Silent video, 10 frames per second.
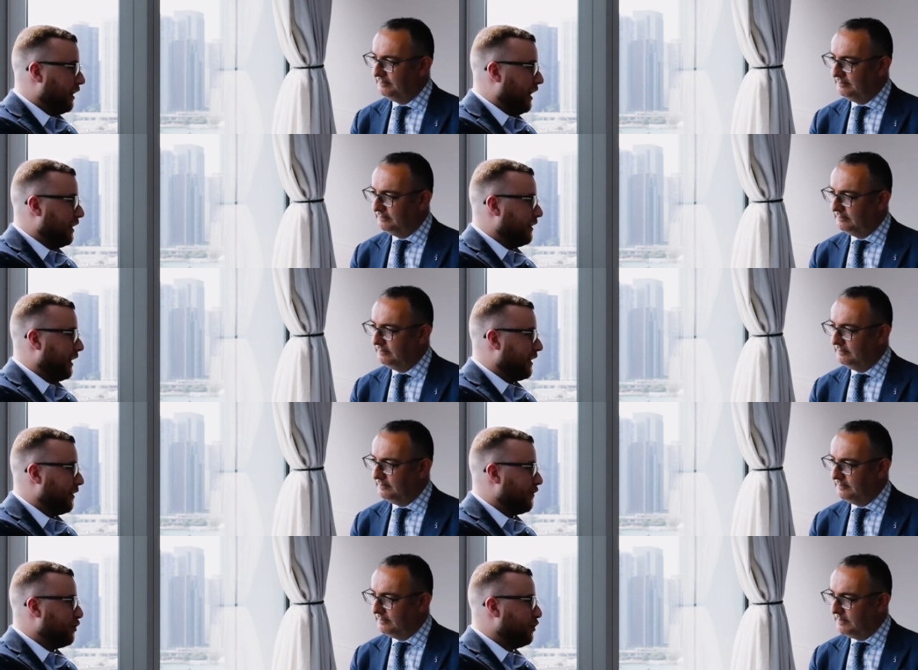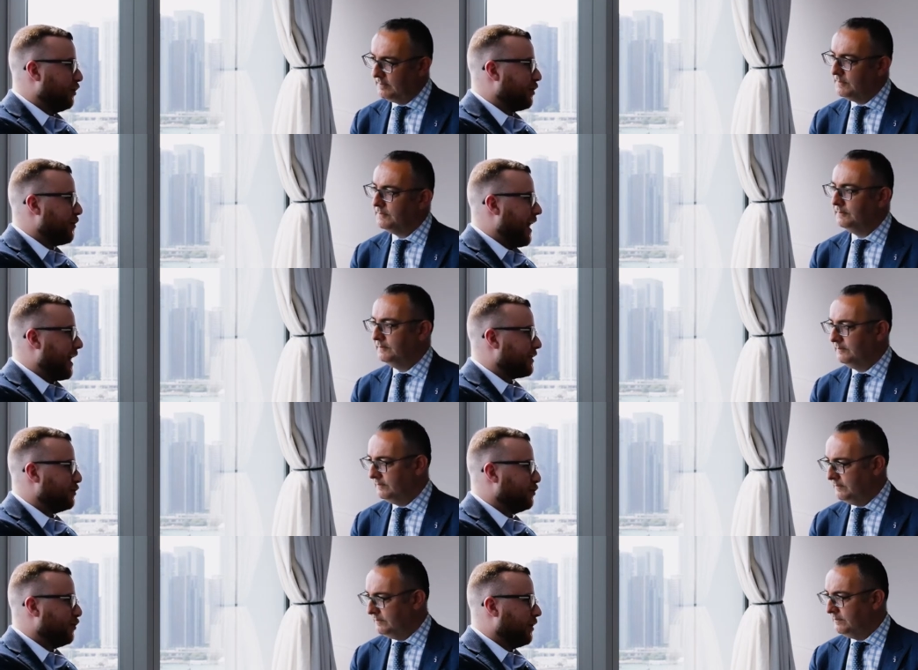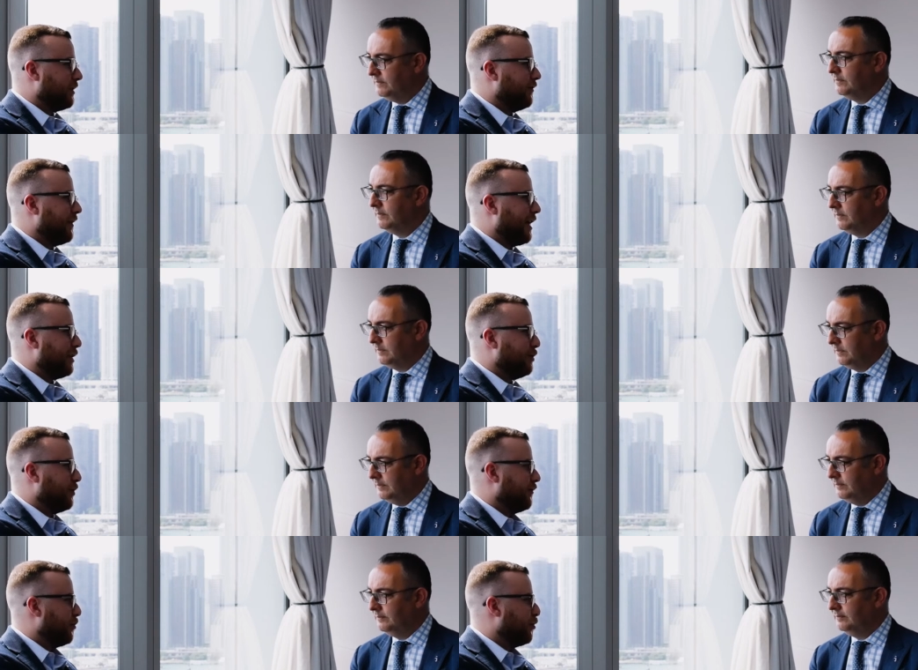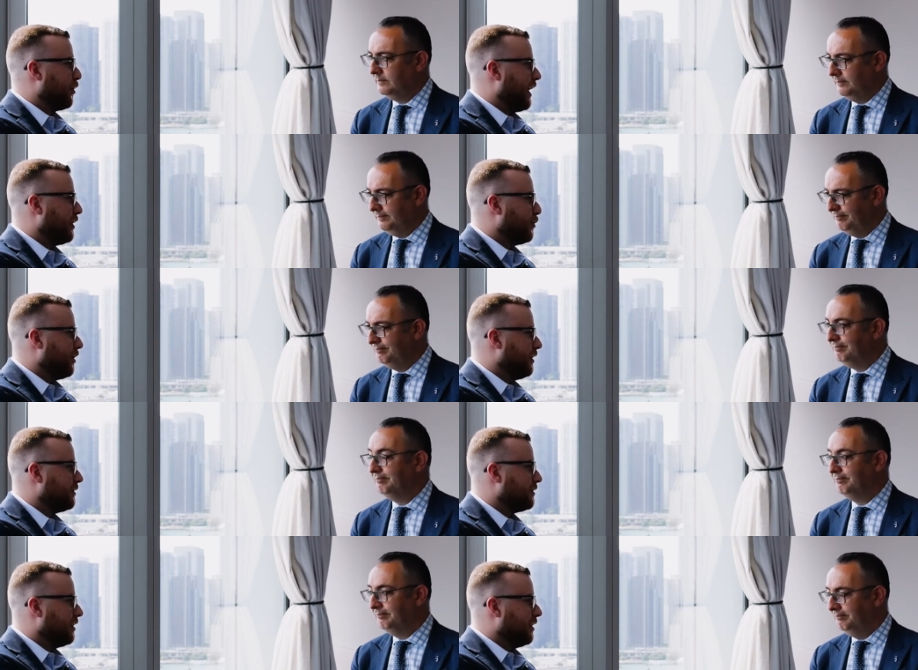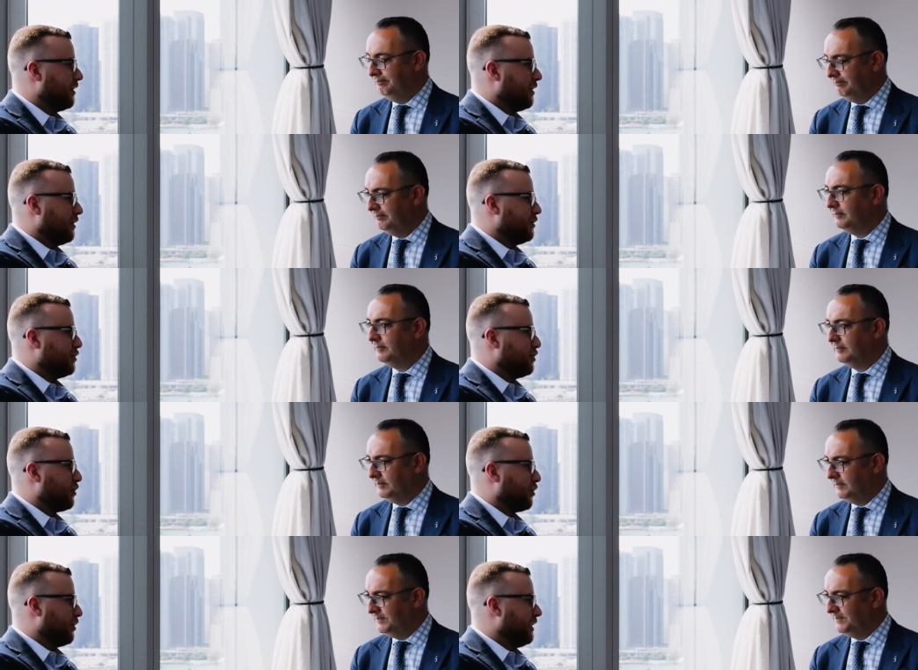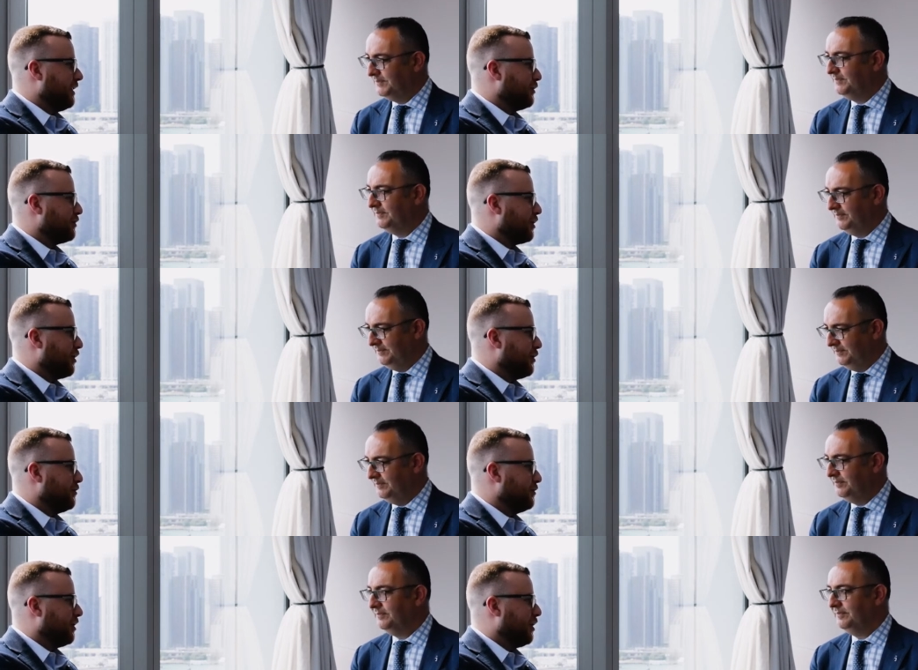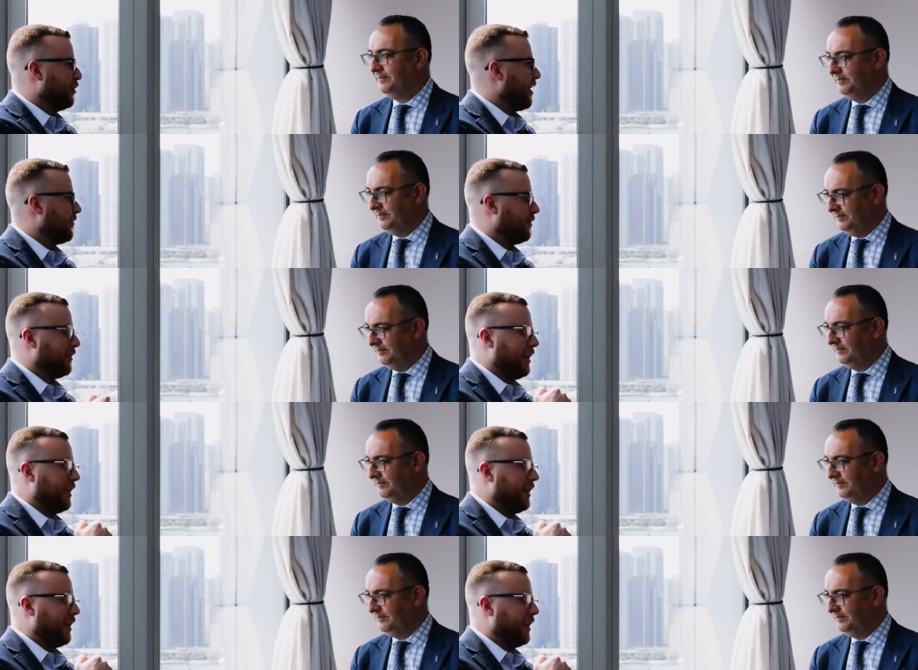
Speaker 1: uh, uh, like if you look back to what the value of a brand was mm-hmm. 30 years ago, you have an